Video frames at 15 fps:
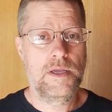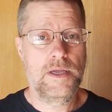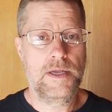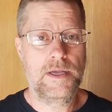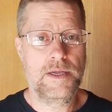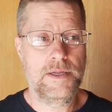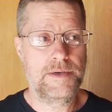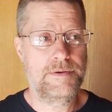
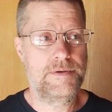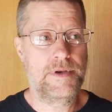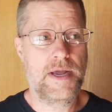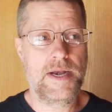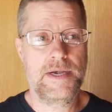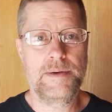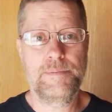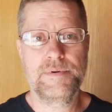
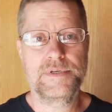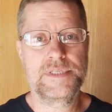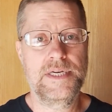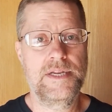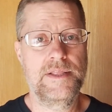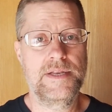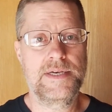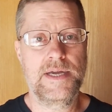90%
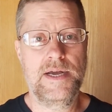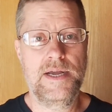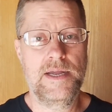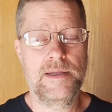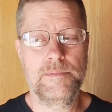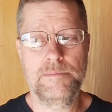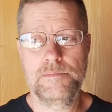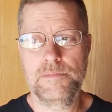of the
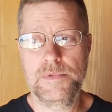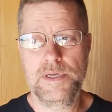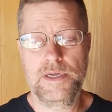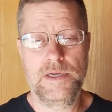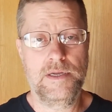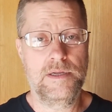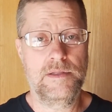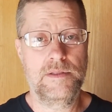time,
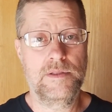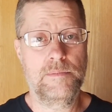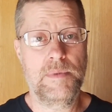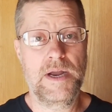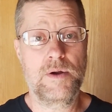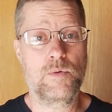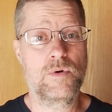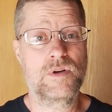the
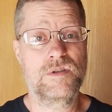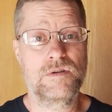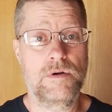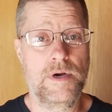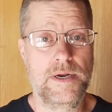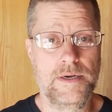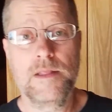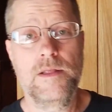bike works
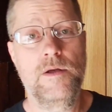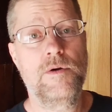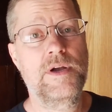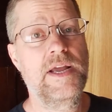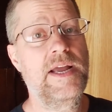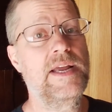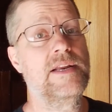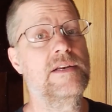great.
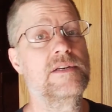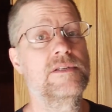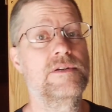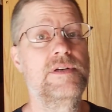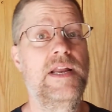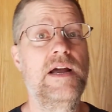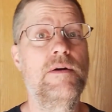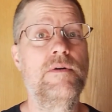Okay, so
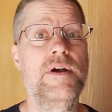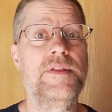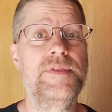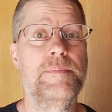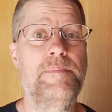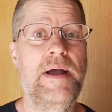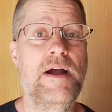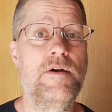now we're at the
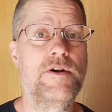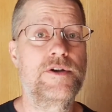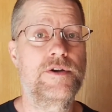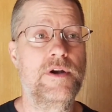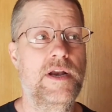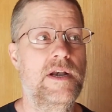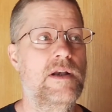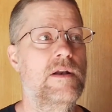
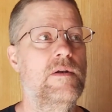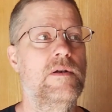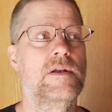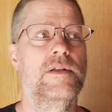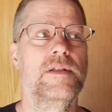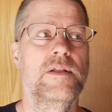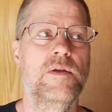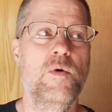powertrain.
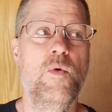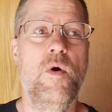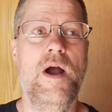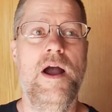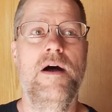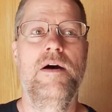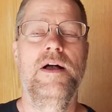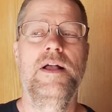
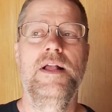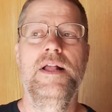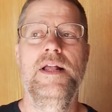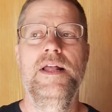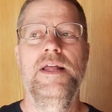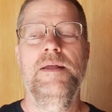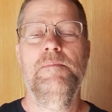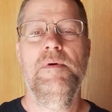Wow,
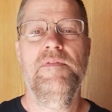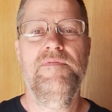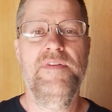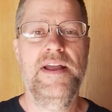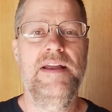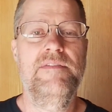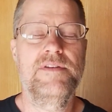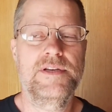my
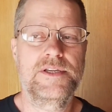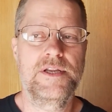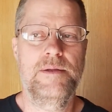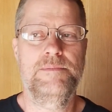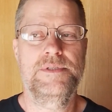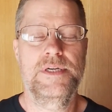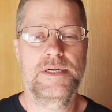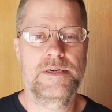favorite
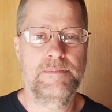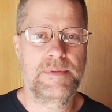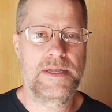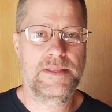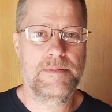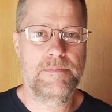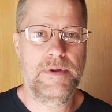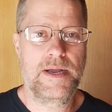subject
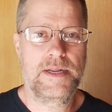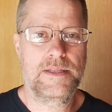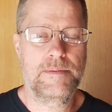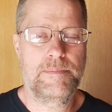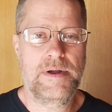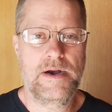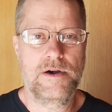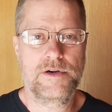about the bike, the
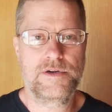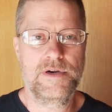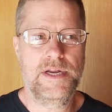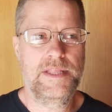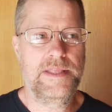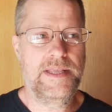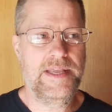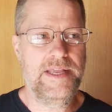
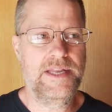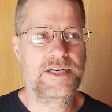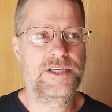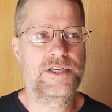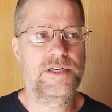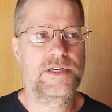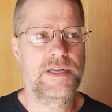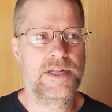powertrain, the
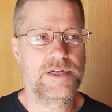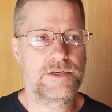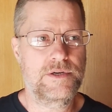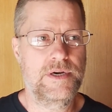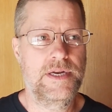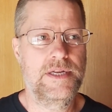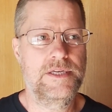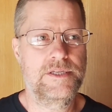engine and
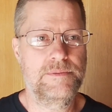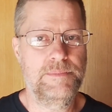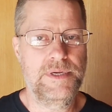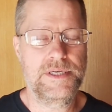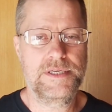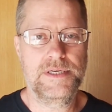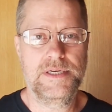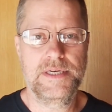
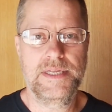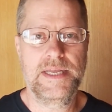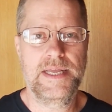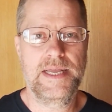transmission.